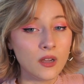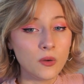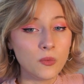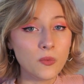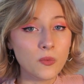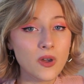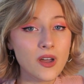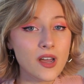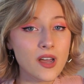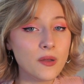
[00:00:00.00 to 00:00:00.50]

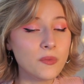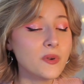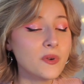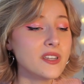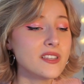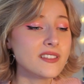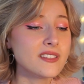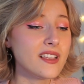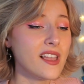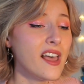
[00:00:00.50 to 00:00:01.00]
What
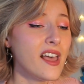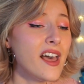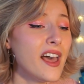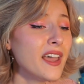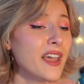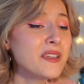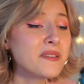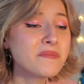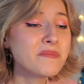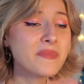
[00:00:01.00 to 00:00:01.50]
was
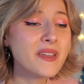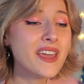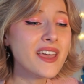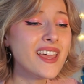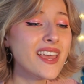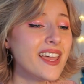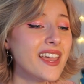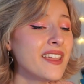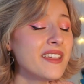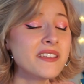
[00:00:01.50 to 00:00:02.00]
I
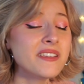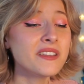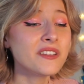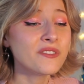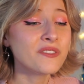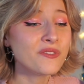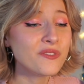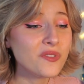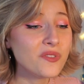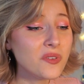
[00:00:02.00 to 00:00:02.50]

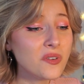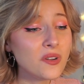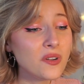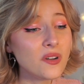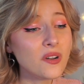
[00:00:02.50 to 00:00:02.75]
made for?